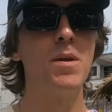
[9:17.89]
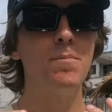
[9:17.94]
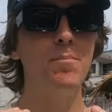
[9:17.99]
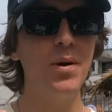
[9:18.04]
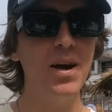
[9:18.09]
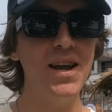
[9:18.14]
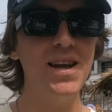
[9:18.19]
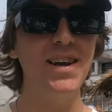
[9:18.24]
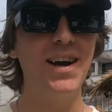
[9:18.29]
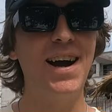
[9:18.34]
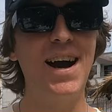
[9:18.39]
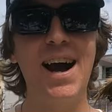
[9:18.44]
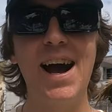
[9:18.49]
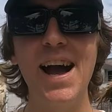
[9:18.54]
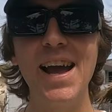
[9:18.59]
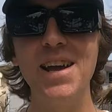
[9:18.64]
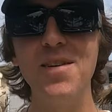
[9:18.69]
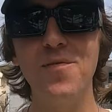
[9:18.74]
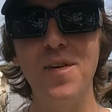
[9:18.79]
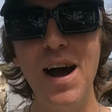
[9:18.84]
But
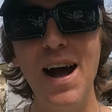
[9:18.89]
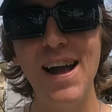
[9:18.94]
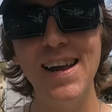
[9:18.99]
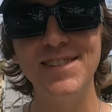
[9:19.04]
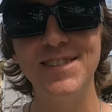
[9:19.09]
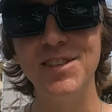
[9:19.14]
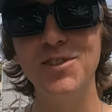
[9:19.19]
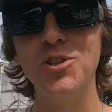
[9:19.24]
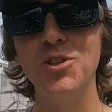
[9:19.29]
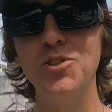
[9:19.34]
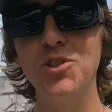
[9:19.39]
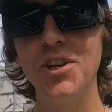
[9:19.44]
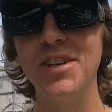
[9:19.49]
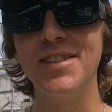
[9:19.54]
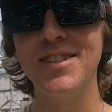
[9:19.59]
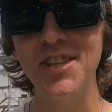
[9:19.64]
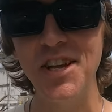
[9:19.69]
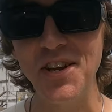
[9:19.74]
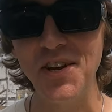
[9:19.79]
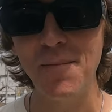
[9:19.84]
I advise that you
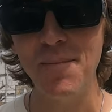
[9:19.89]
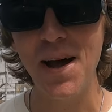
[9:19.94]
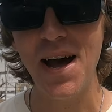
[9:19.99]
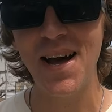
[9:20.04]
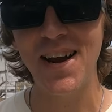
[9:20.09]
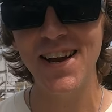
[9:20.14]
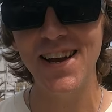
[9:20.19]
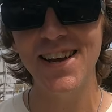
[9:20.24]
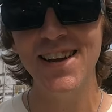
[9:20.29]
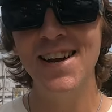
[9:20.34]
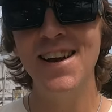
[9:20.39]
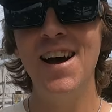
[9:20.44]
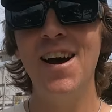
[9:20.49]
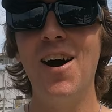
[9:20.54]
just think about it